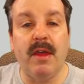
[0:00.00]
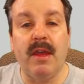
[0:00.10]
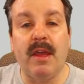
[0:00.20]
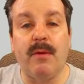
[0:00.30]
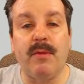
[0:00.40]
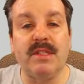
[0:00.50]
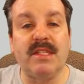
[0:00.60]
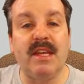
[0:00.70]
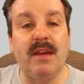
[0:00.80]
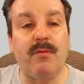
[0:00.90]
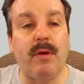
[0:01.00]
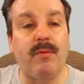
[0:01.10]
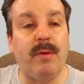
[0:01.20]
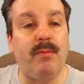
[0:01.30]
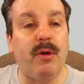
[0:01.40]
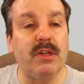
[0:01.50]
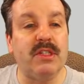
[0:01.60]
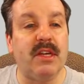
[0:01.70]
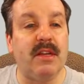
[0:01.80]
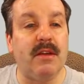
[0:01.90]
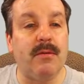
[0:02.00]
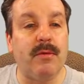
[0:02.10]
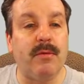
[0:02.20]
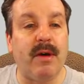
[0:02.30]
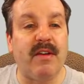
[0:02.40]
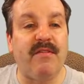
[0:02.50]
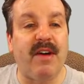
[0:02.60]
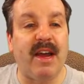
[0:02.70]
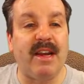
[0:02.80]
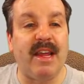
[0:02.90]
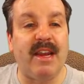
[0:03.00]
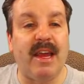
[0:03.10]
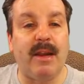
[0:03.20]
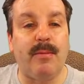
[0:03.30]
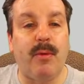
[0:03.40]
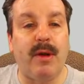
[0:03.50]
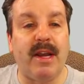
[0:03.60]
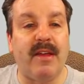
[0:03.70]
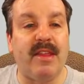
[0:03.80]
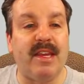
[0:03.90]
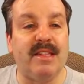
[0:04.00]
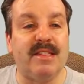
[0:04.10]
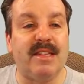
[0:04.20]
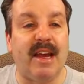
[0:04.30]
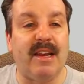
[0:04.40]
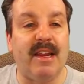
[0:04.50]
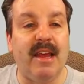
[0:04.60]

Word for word: and once again, when we push it, we want to find an endpoint on the inside,